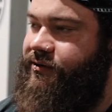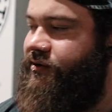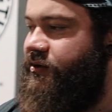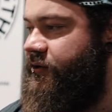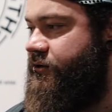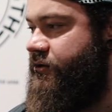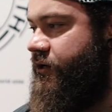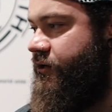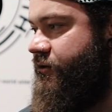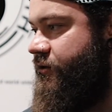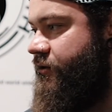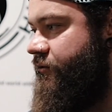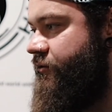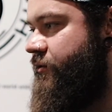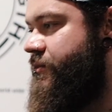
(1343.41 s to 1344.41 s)

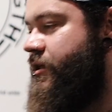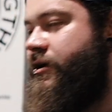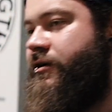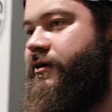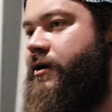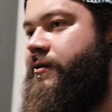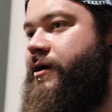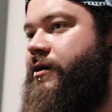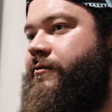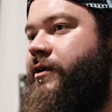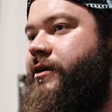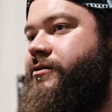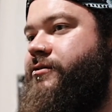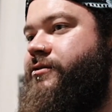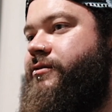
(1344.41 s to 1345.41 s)
3x6, something around that
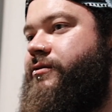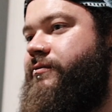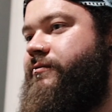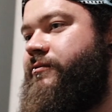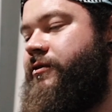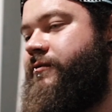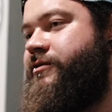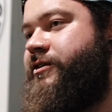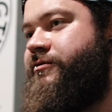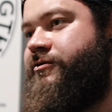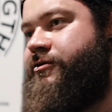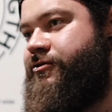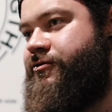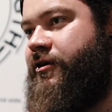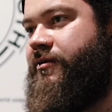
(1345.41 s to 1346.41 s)
range off
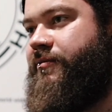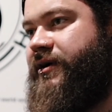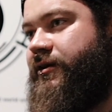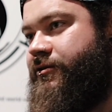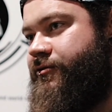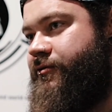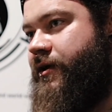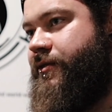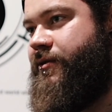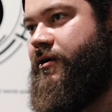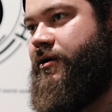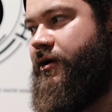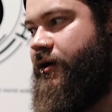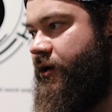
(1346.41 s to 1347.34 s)
season, just trying to build strength,